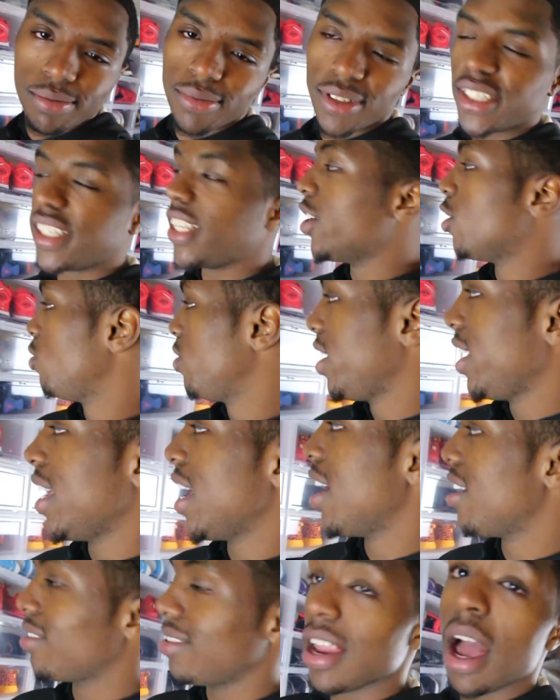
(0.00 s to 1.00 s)
still
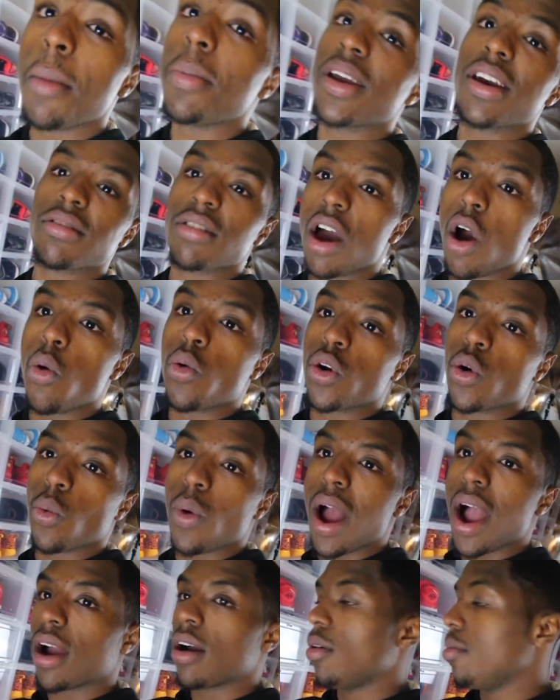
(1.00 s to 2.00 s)
DS. Not because I don't want to
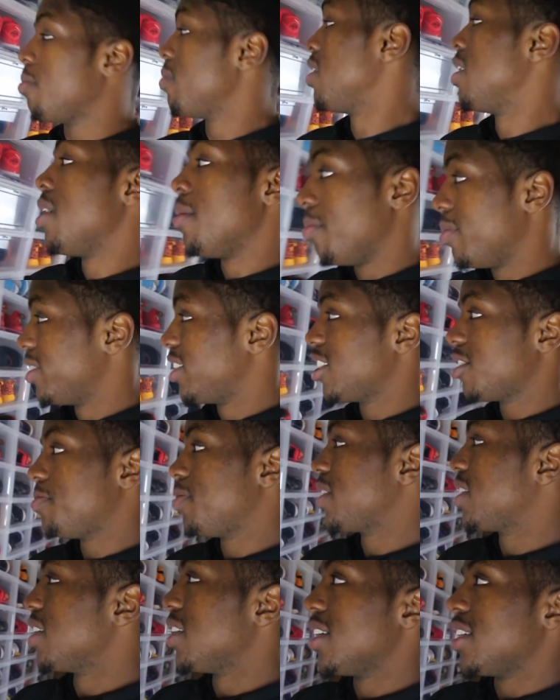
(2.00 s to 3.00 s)
rock them, but just
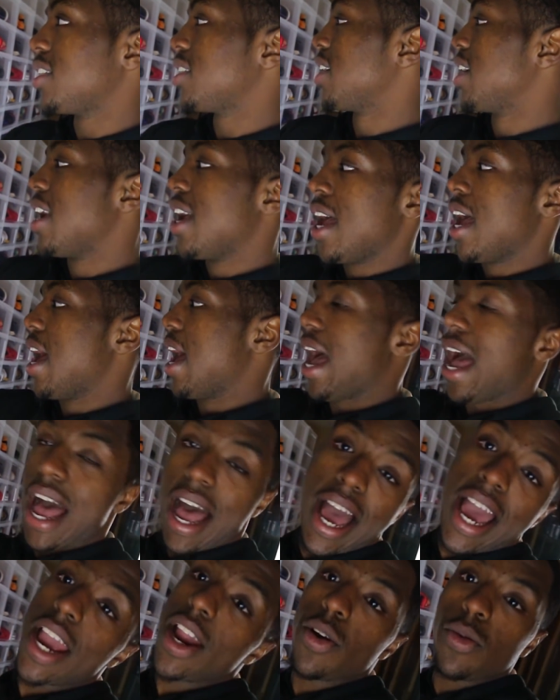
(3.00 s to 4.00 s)
because
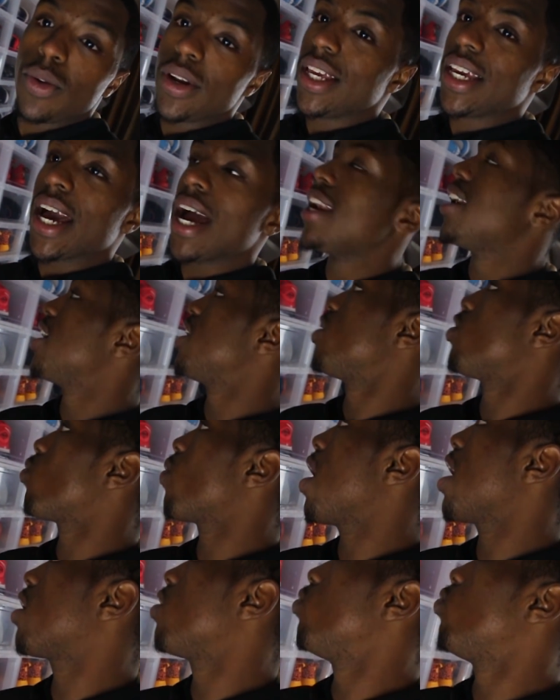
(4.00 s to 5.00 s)
I ain't really got nothing to
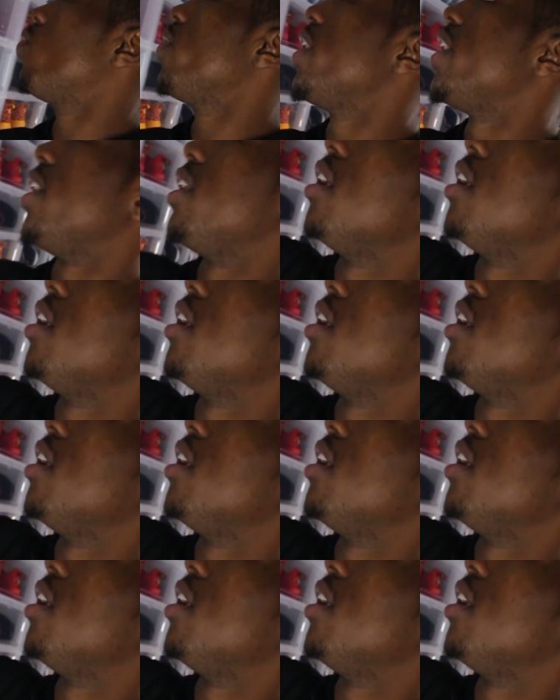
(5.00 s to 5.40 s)
rock them with.